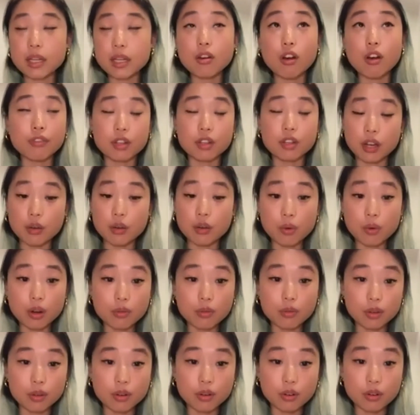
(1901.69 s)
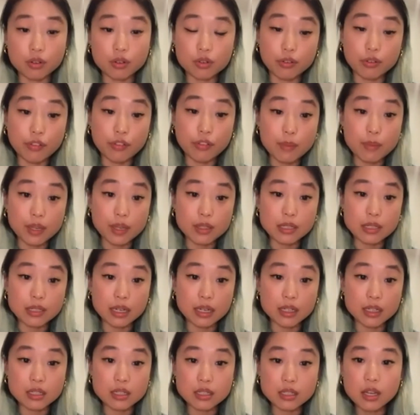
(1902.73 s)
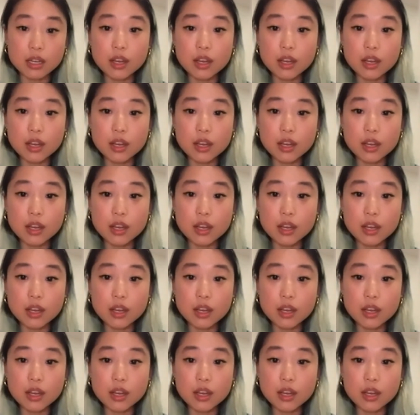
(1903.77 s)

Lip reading: often I work on all female sets